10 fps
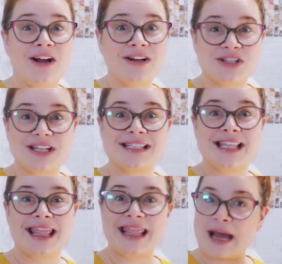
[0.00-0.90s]
are just
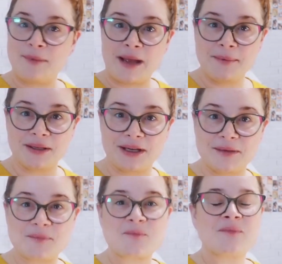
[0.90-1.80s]
that
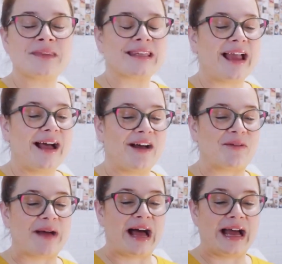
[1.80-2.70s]
popular.
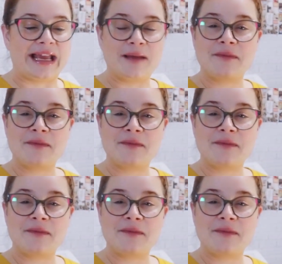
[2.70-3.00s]
I